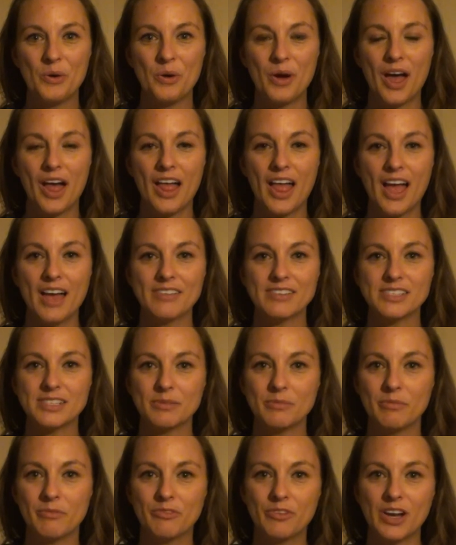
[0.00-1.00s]
I'll have
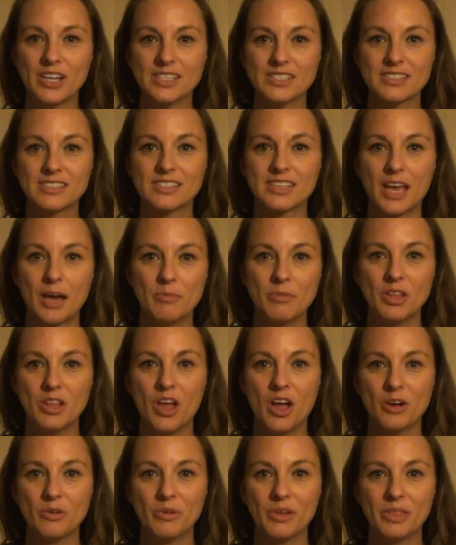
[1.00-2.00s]
some friends come
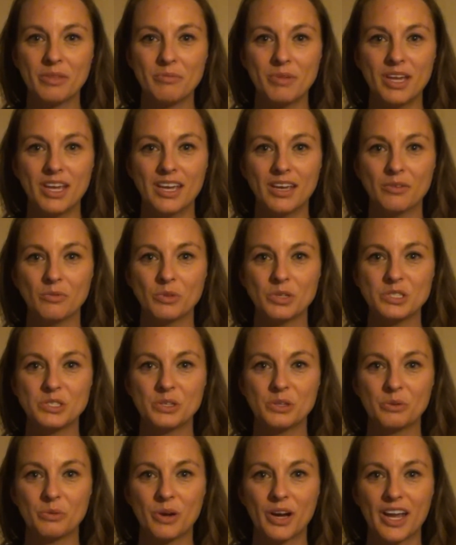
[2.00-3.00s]
along with me and we'll
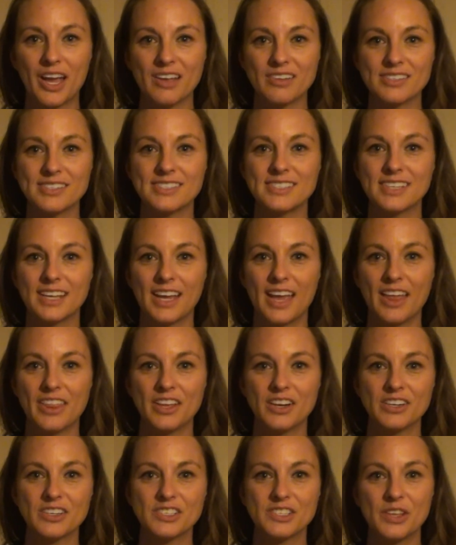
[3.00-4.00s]
do the workouts
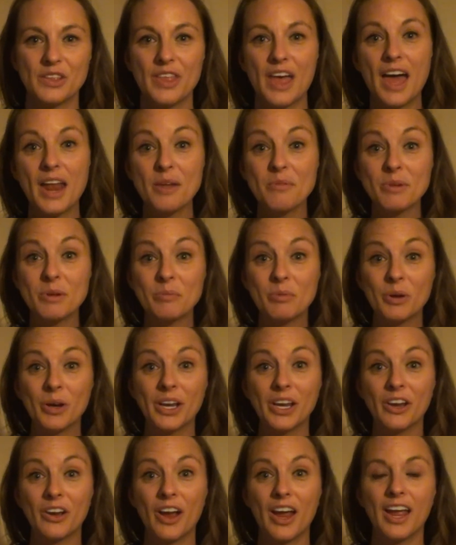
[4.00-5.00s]
together. So that'll be
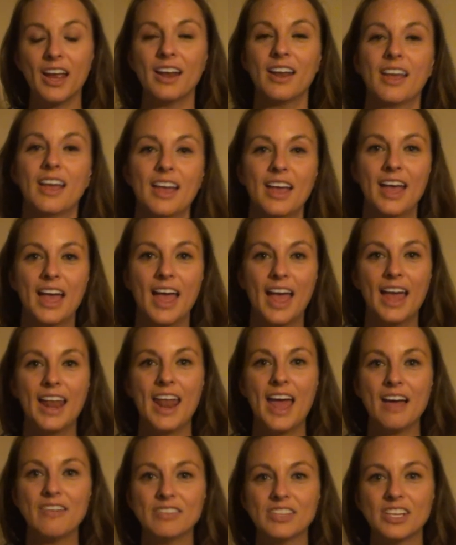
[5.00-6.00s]
pretty great
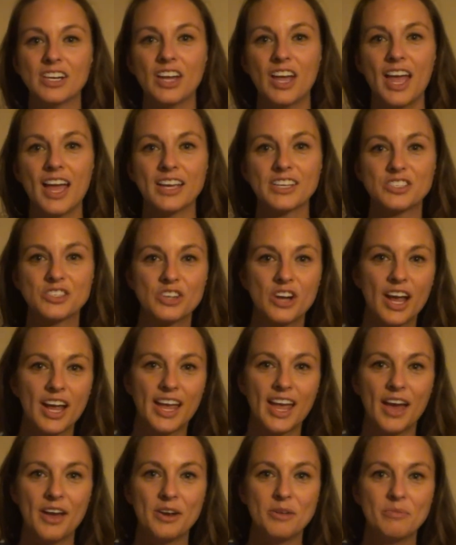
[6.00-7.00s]
and have a little extra
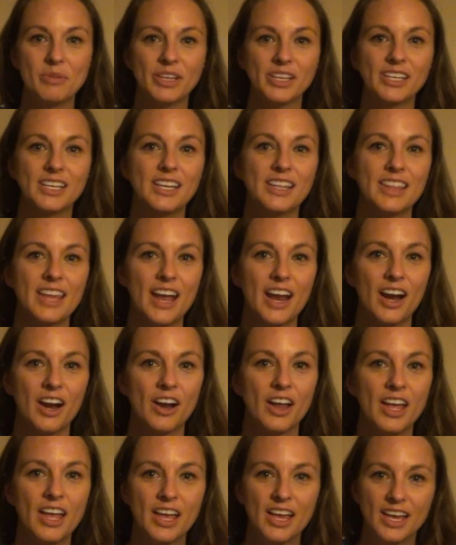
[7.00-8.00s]
accountability
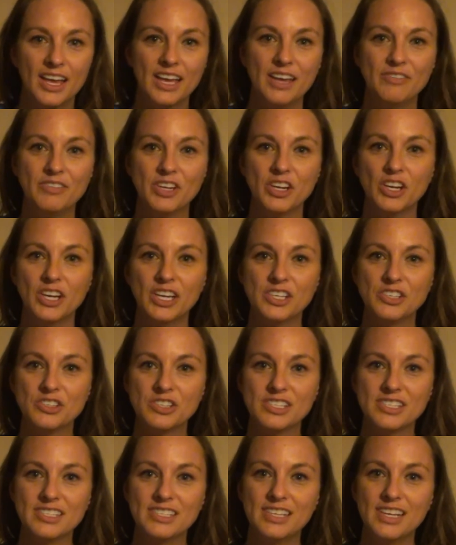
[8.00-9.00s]
there. If you're
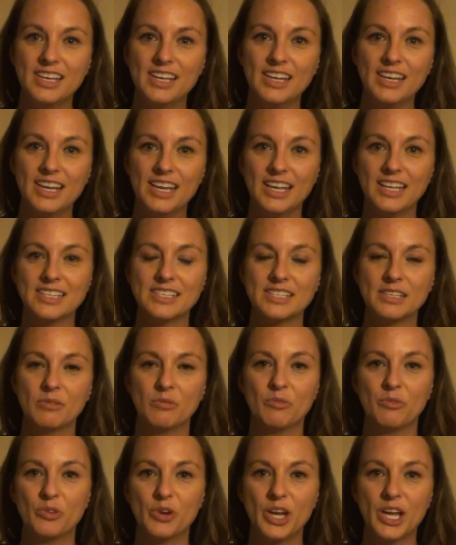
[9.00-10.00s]
interested in
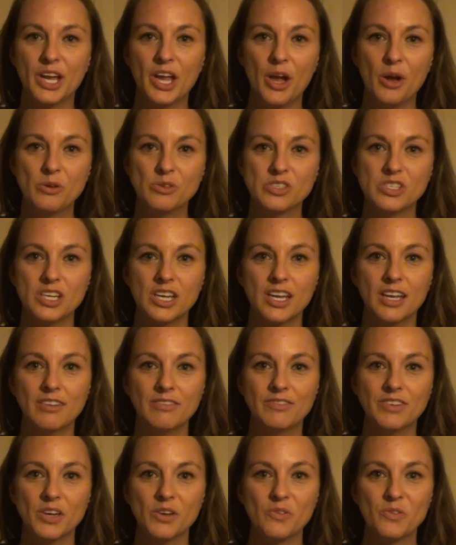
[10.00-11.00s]
some free
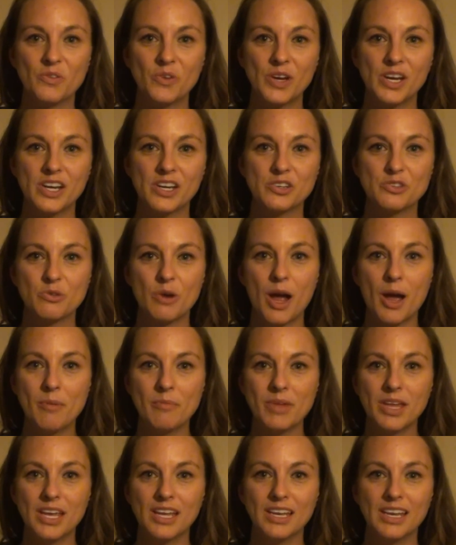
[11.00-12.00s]
coaching, feel free to
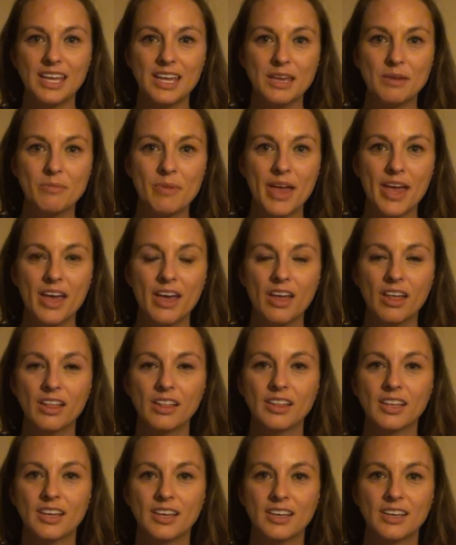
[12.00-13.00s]
drop me an email